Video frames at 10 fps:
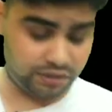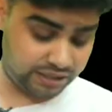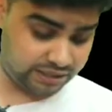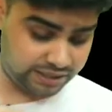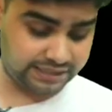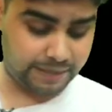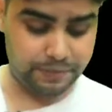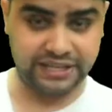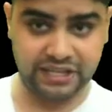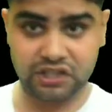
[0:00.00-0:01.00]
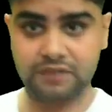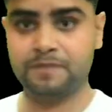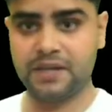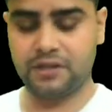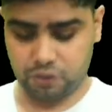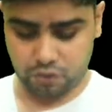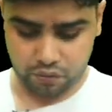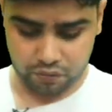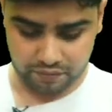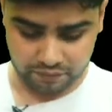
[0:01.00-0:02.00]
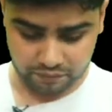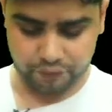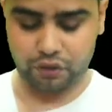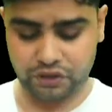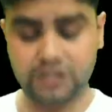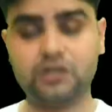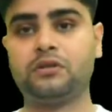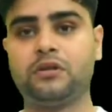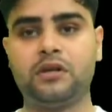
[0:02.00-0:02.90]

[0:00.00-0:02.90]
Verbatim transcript: in this application so for just